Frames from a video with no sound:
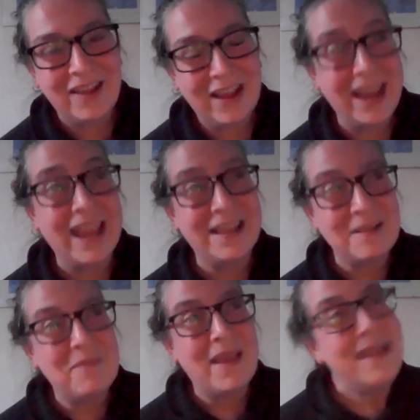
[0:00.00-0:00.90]
is
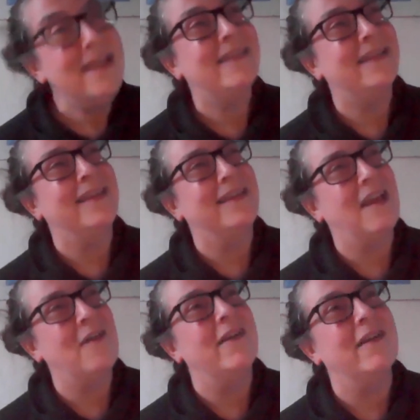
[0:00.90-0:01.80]
amazing
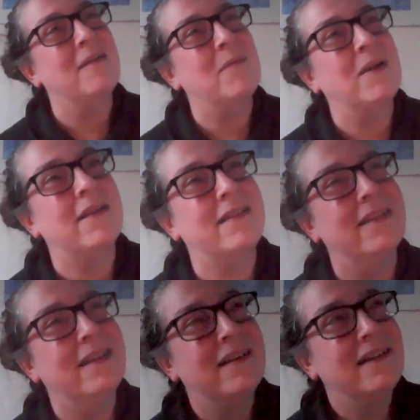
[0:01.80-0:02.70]
going, because
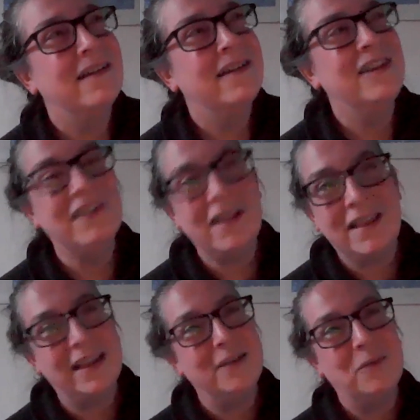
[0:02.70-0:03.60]
you just
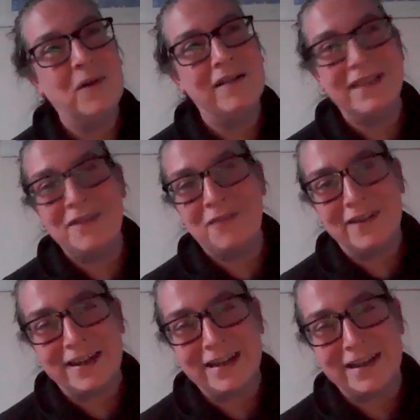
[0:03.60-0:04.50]
see the world
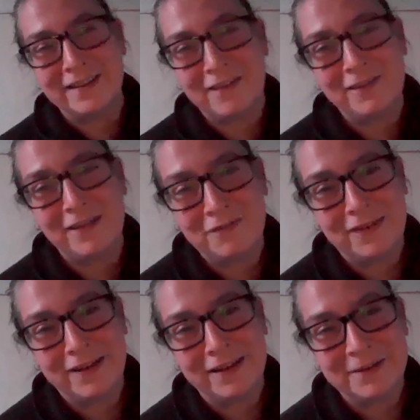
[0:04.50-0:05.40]
differently. It's so
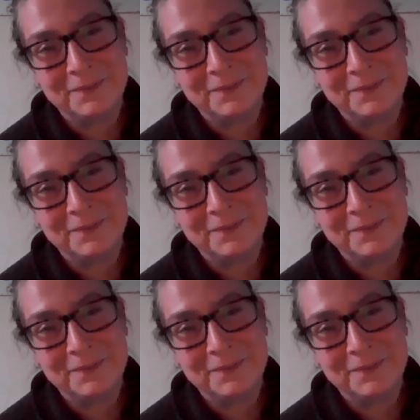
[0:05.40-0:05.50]
lovely.